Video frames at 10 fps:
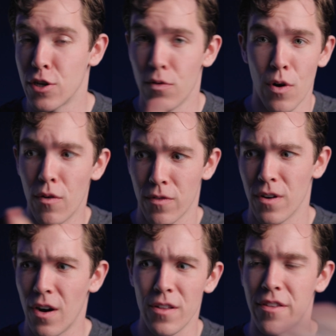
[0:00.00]
and go
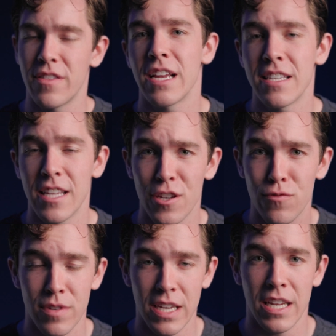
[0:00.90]
over all the things that
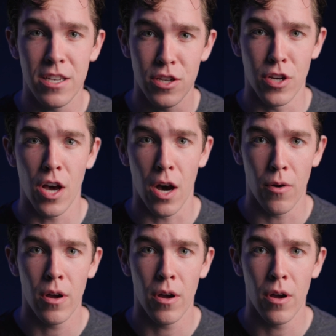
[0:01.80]
you need to know.